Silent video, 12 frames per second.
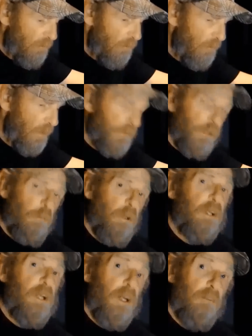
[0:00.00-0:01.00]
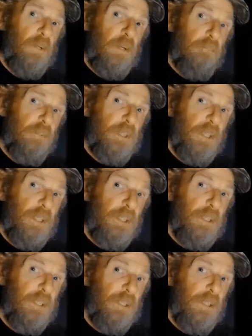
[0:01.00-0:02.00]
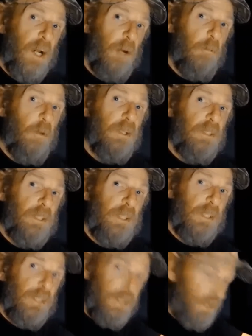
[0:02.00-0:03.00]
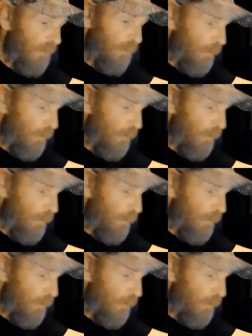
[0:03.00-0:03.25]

because I want to cover everything. I want to give you